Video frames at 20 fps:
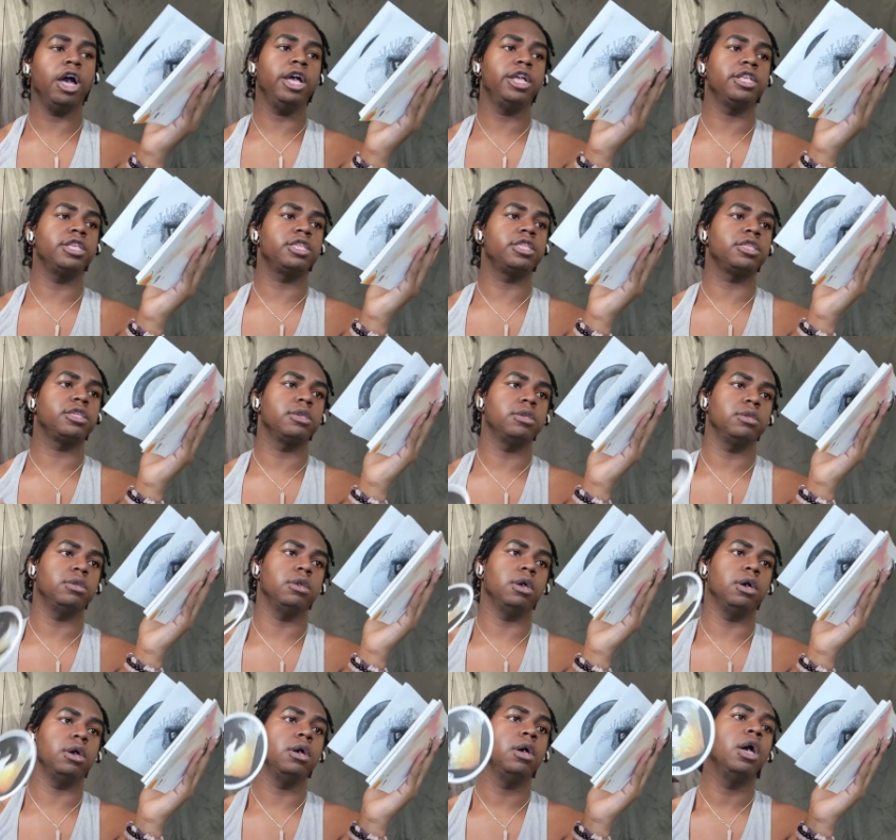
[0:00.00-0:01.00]
hunts.
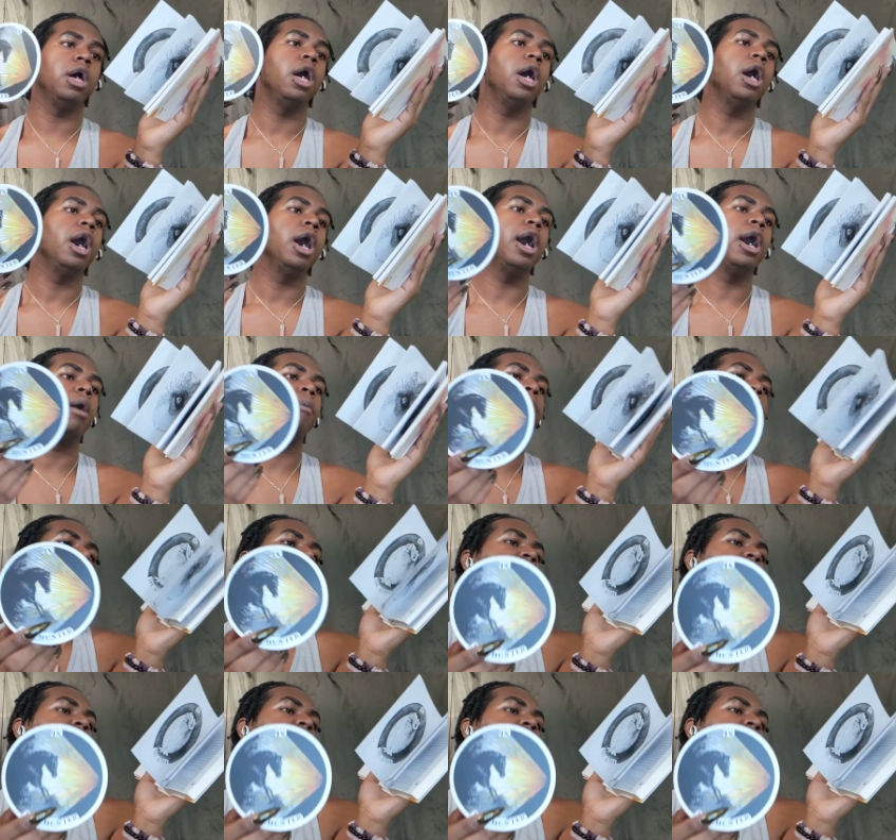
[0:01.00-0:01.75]
Duh. Um,